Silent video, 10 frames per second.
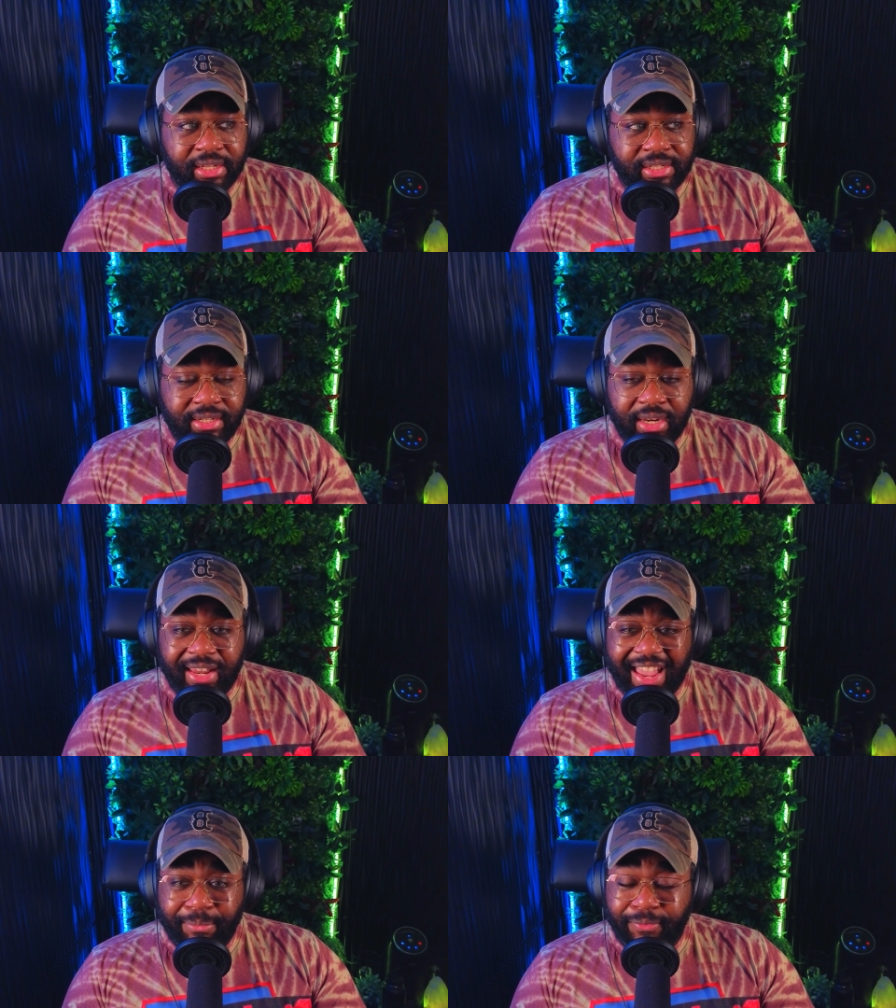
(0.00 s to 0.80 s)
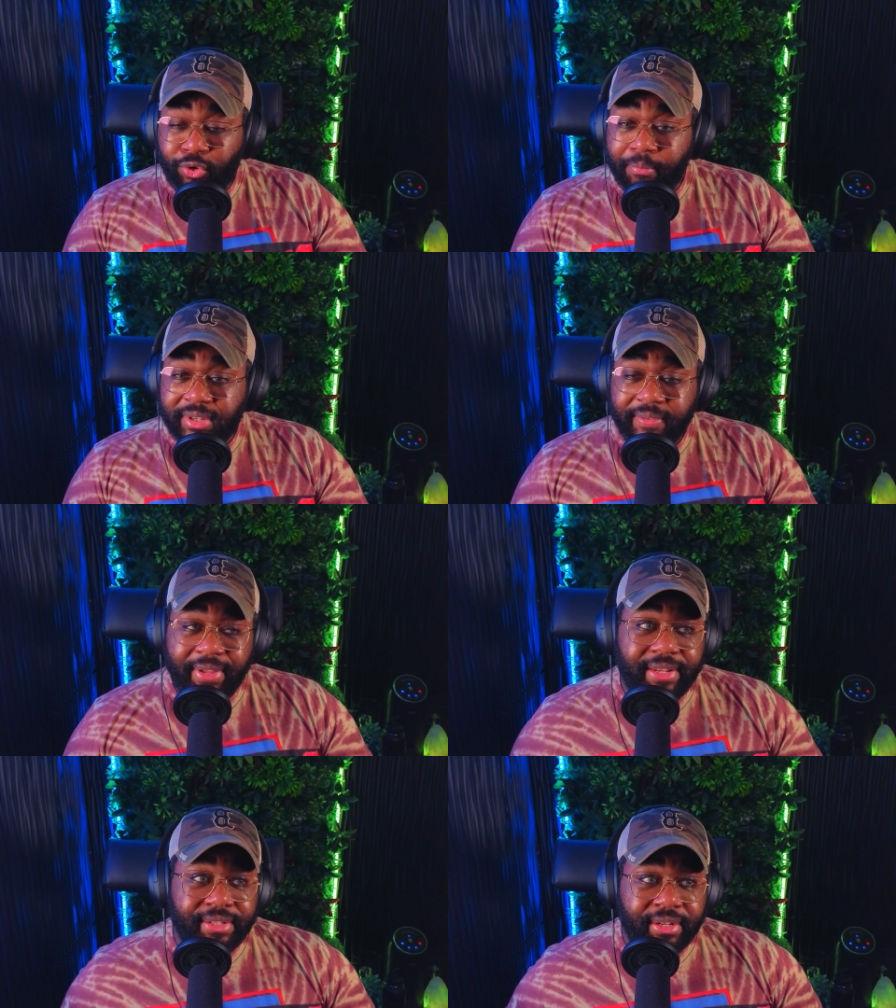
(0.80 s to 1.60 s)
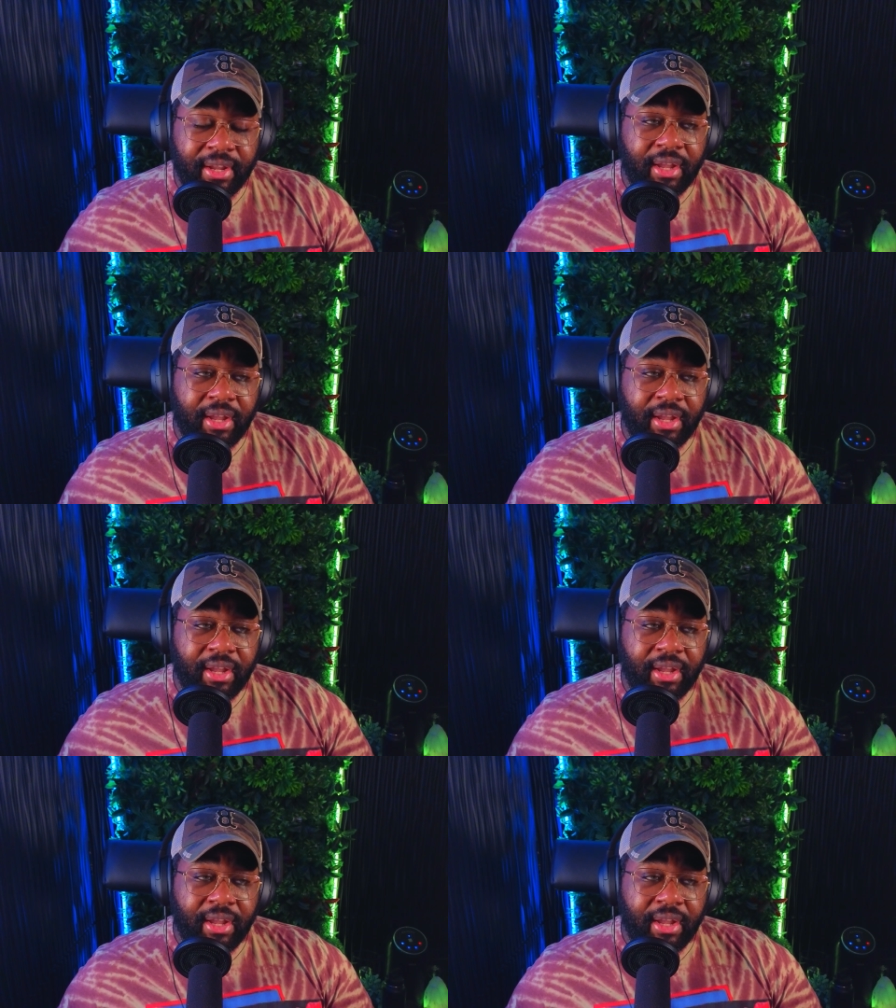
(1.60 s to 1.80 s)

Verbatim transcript: seen a live performance of his.